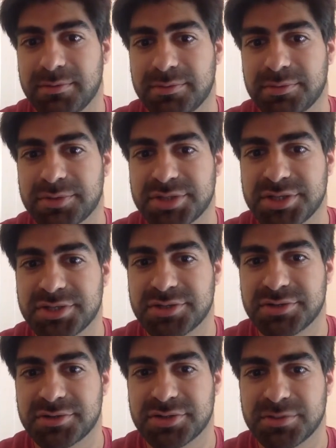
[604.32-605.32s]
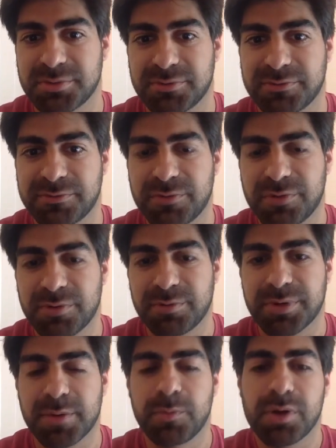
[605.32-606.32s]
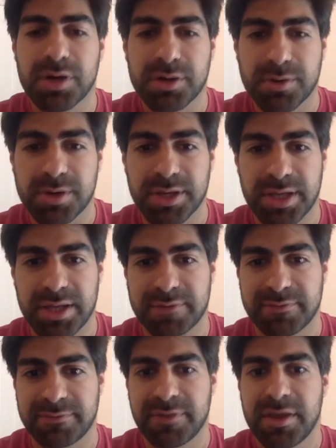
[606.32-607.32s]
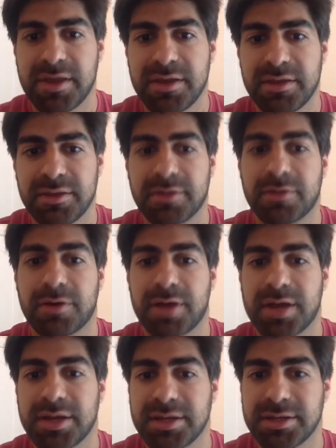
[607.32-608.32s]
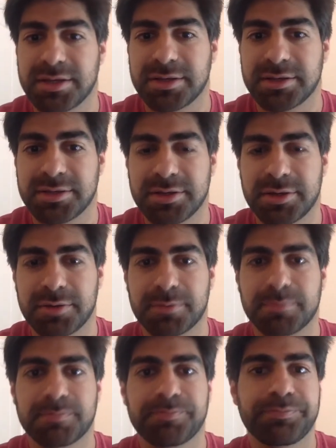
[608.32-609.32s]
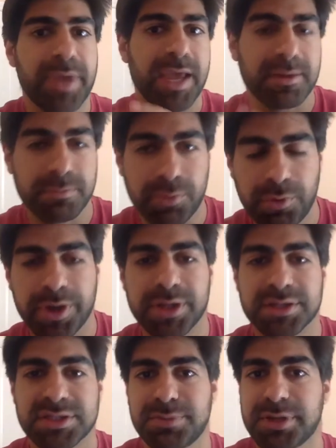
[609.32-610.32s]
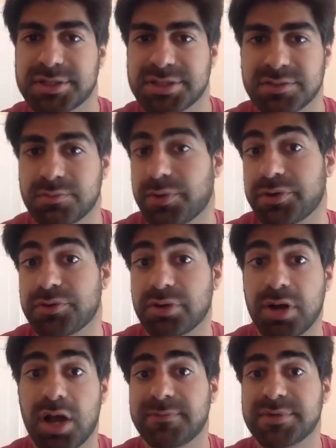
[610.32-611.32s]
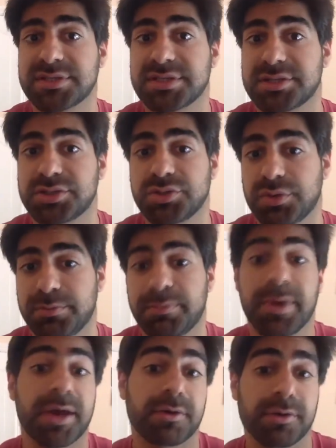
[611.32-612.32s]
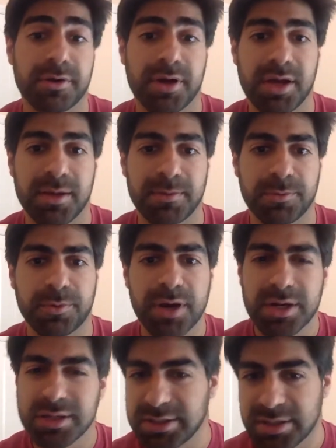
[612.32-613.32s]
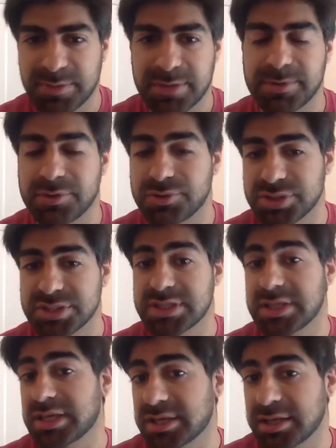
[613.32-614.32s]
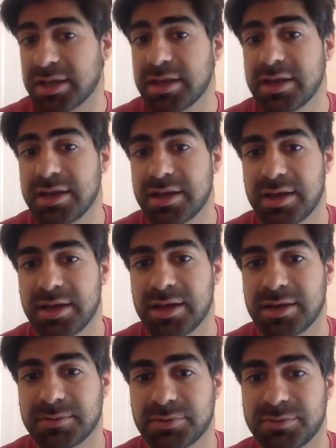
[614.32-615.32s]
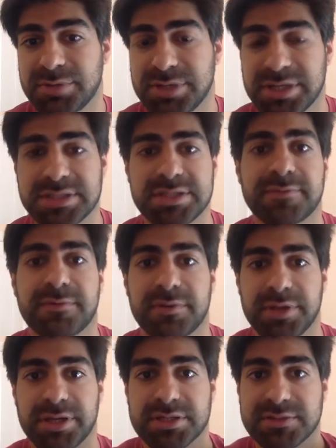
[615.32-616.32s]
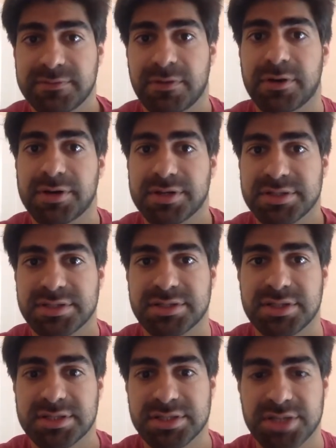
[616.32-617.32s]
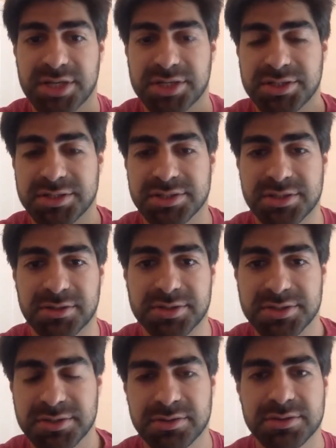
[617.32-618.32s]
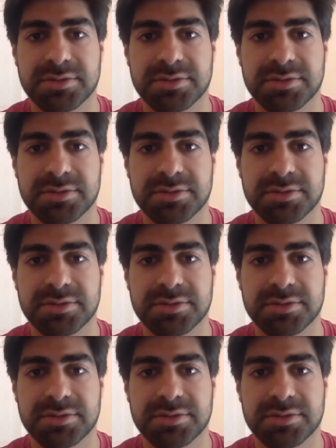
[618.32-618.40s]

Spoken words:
procedure to perform, but I'm wondering if there are any, pain points, places where you can obviously do it better, or anything that maybe you just think could be done differently as far as these injections are concerned?